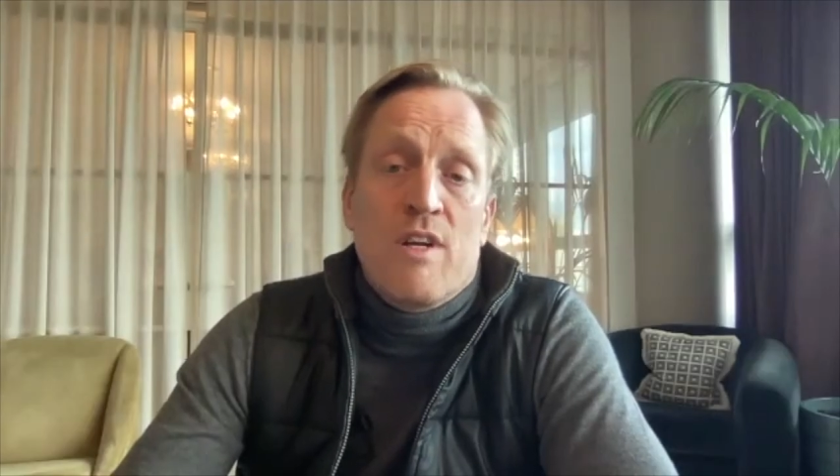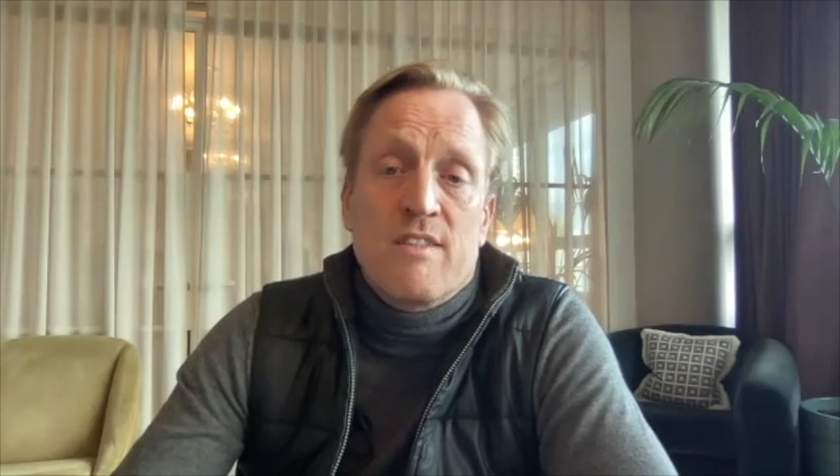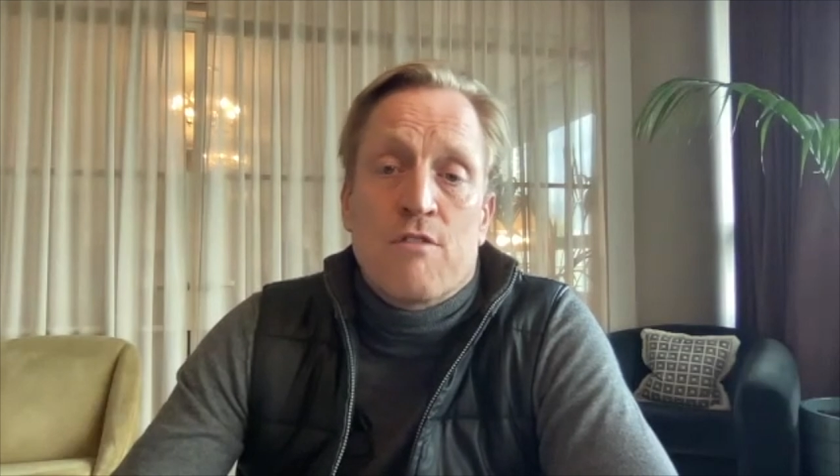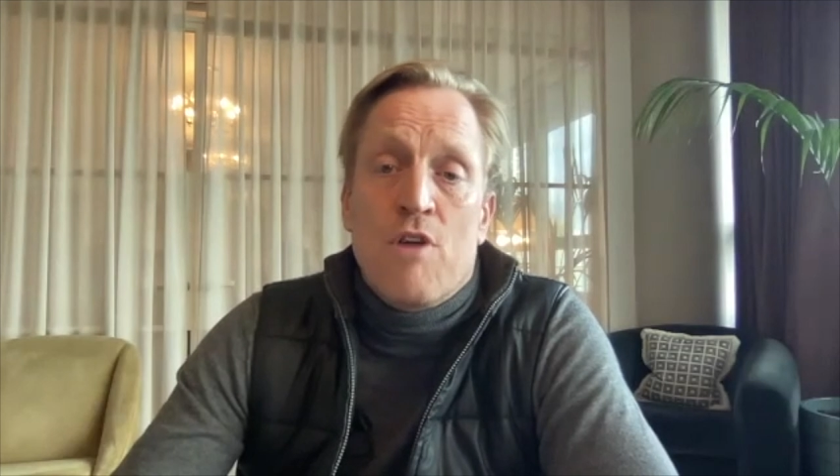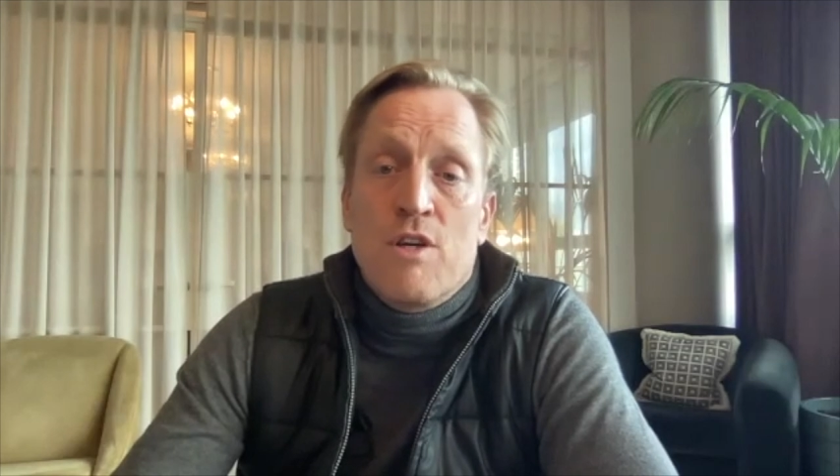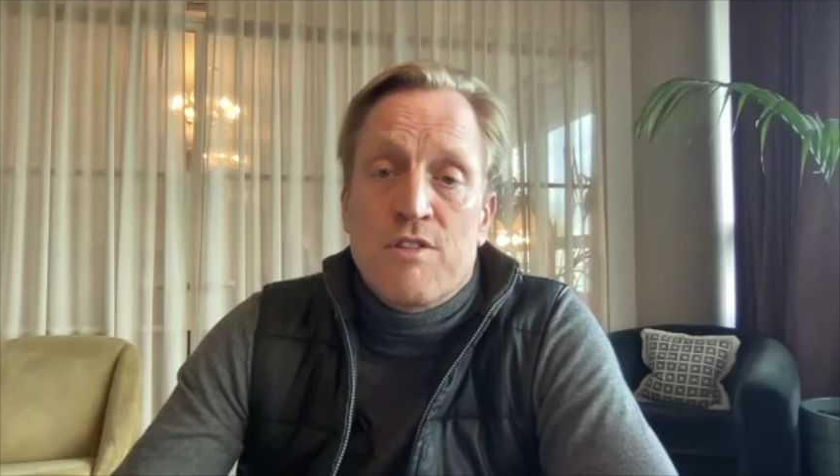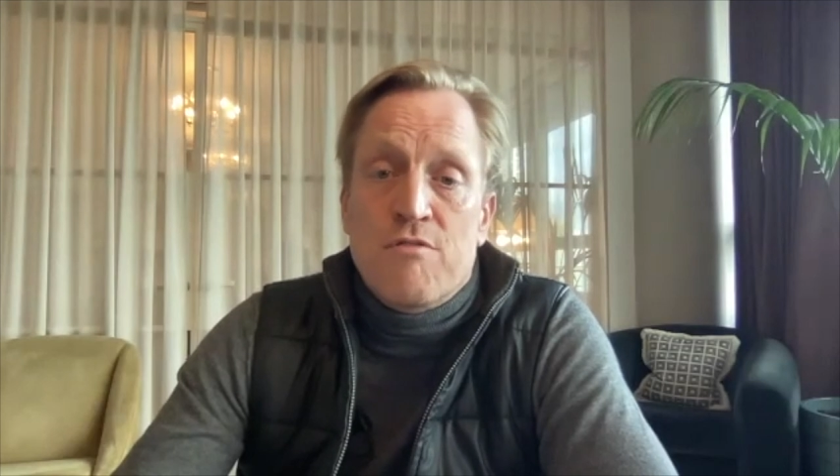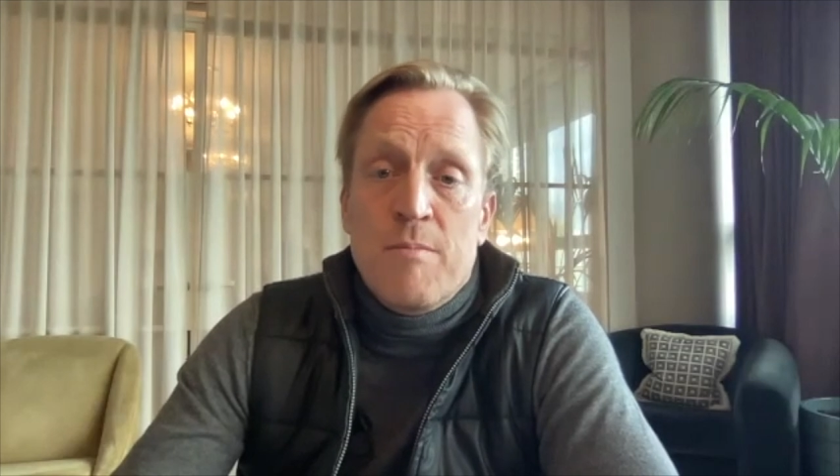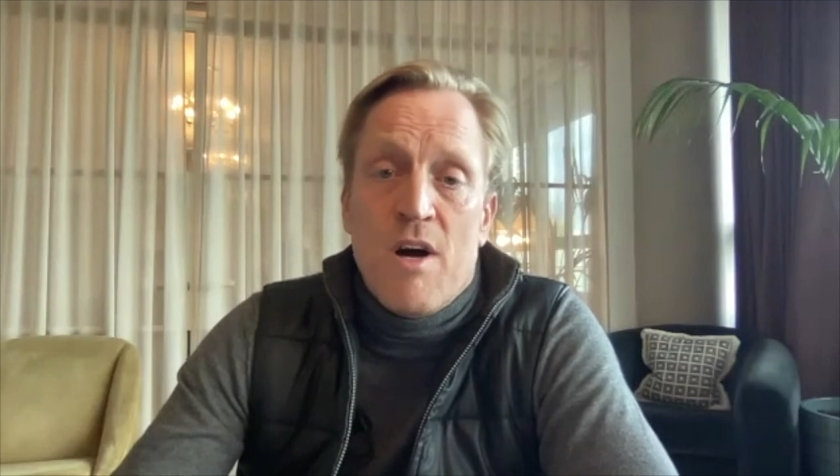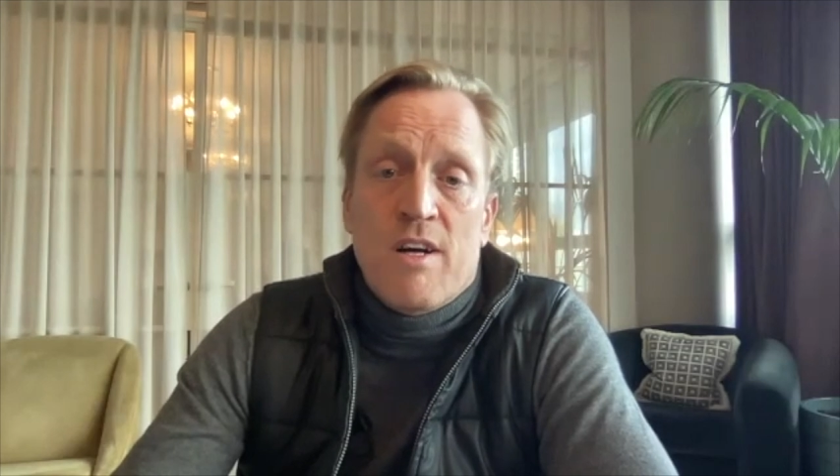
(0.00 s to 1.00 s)
on its
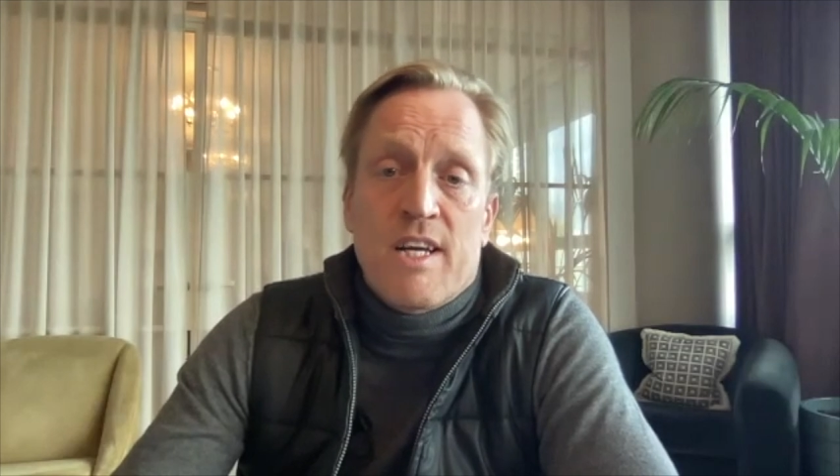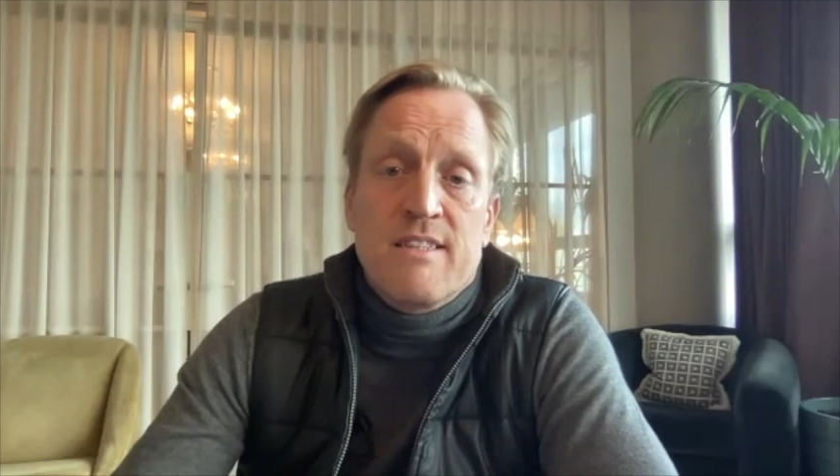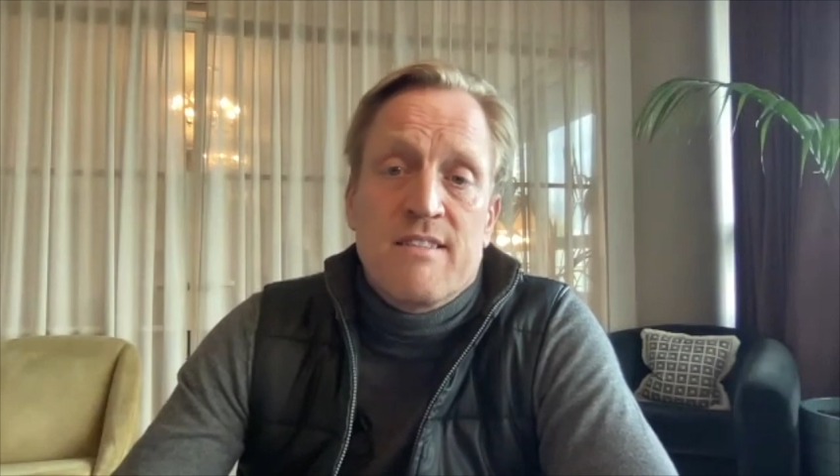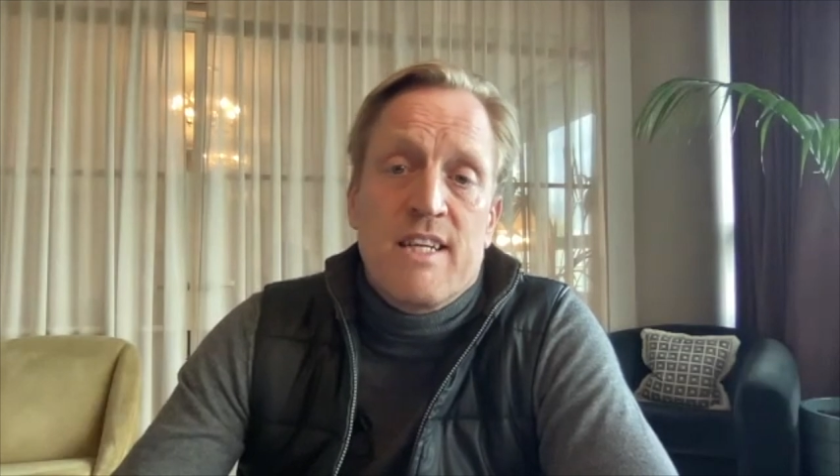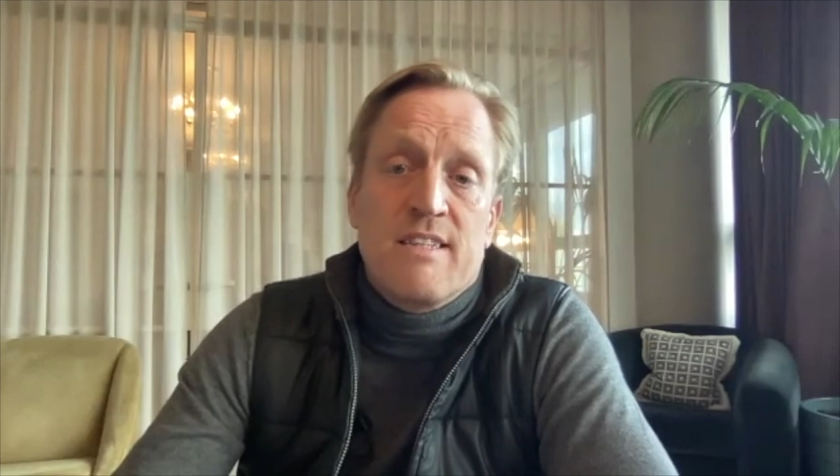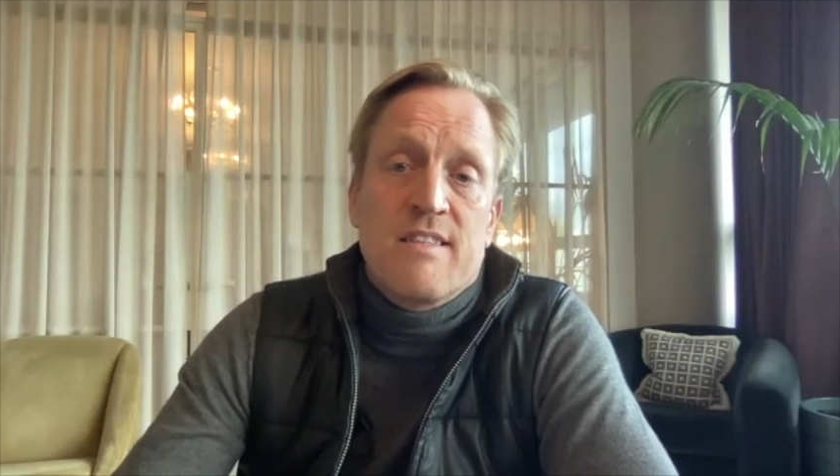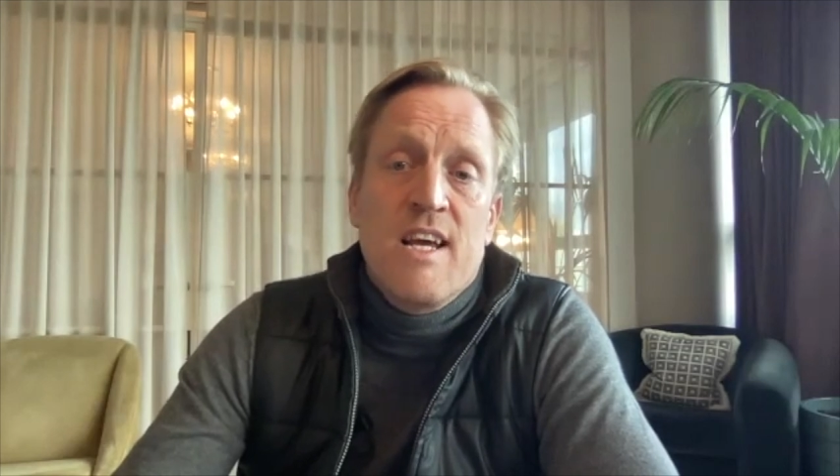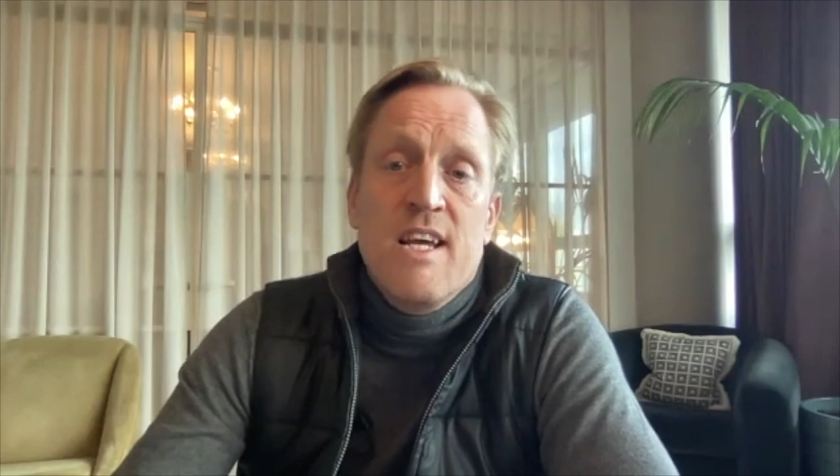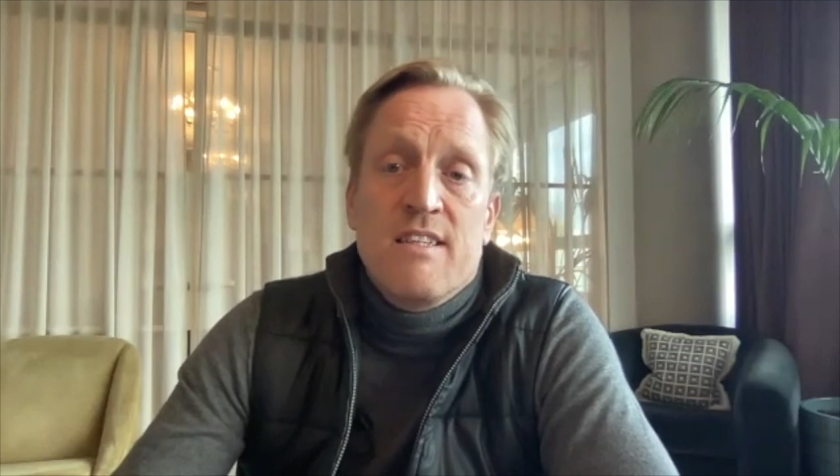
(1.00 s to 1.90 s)
grocery markets and its